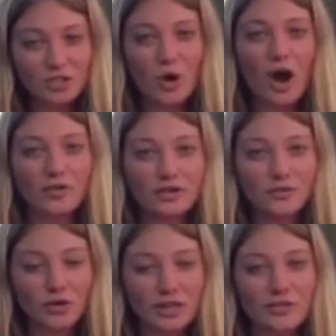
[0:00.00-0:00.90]
to
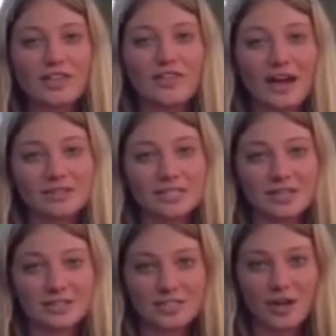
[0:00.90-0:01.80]

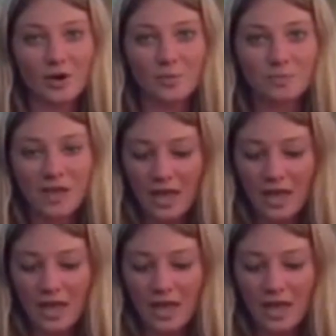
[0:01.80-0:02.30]
143,000 years ago,